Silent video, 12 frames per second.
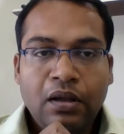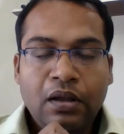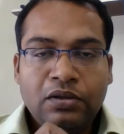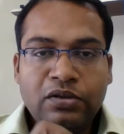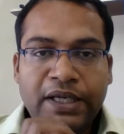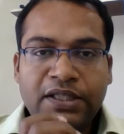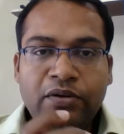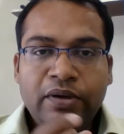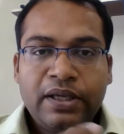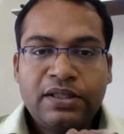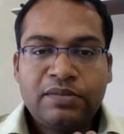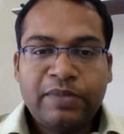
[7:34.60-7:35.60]
So as long
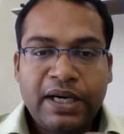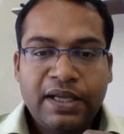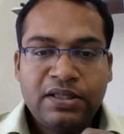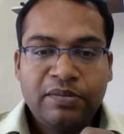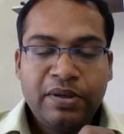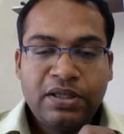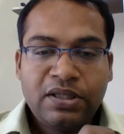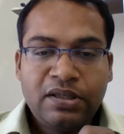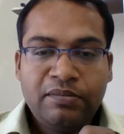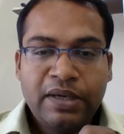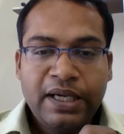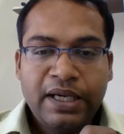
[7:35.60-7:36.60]
as
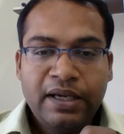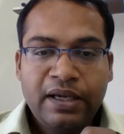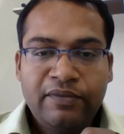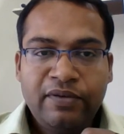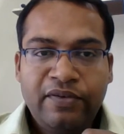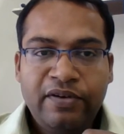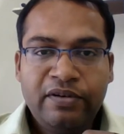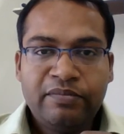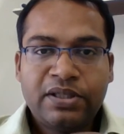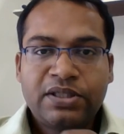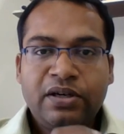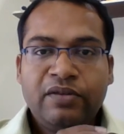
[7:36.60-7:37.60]
participation by
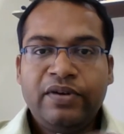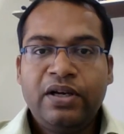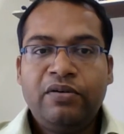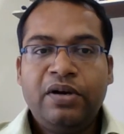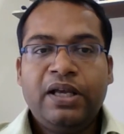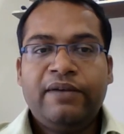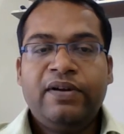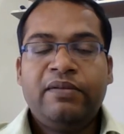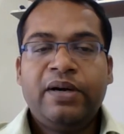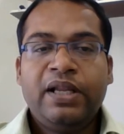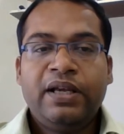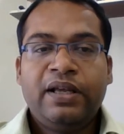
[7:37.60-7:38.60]
51% of equity,
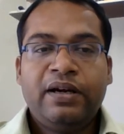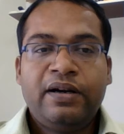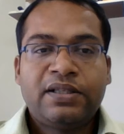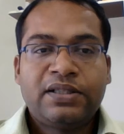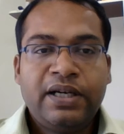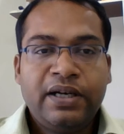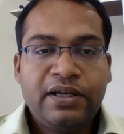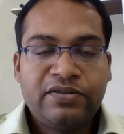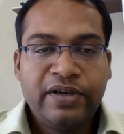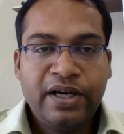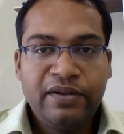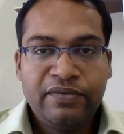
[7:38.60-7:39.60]
everybody can understand it.
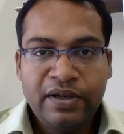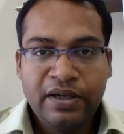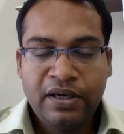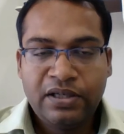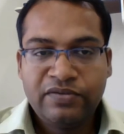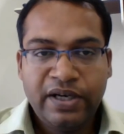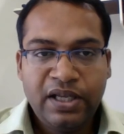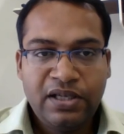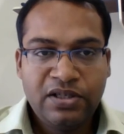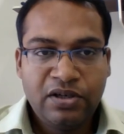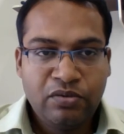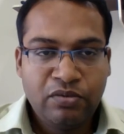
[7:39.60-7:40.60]
It's very
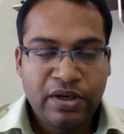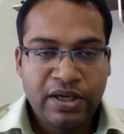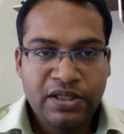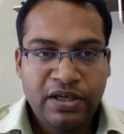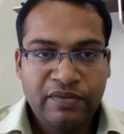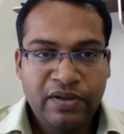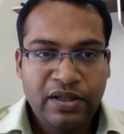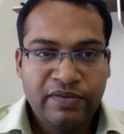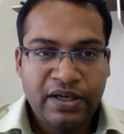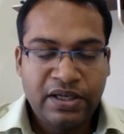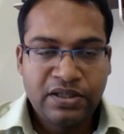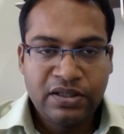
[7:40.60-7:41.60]
easy to trace it with the
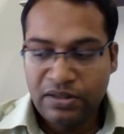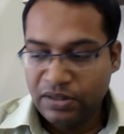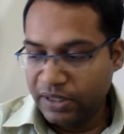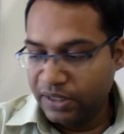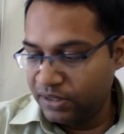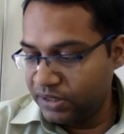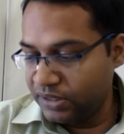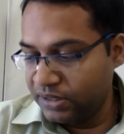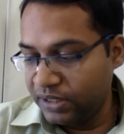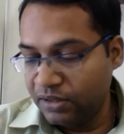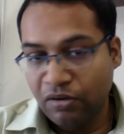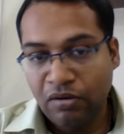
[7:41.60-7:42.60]
financials, and it says
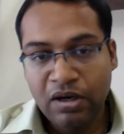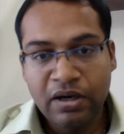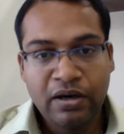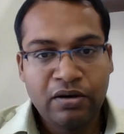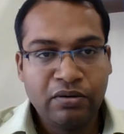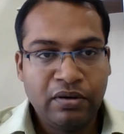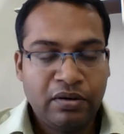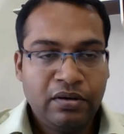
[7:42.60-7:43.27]
that or control.